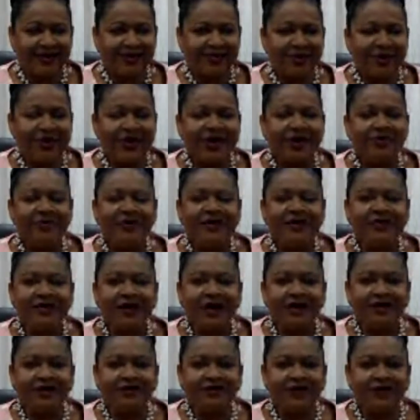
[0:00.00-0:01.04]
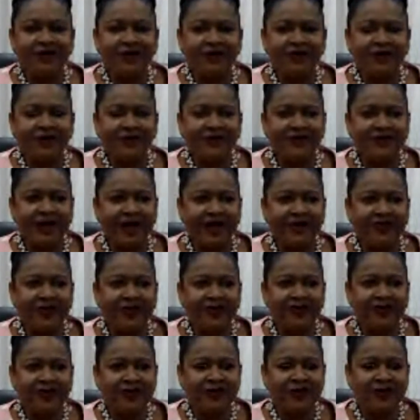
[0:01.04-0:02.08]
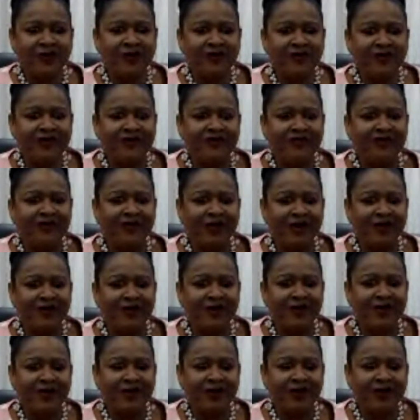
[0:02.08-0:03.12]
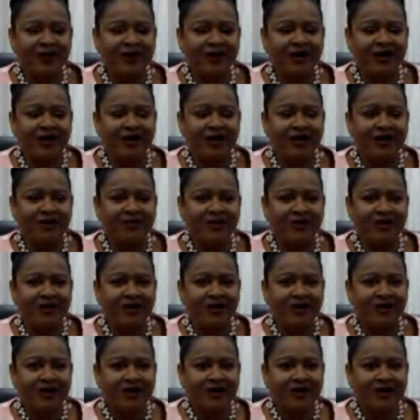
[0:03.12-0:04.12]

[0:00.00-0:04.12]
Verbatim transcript: Well, let me start with, with San Francisco. It was very um,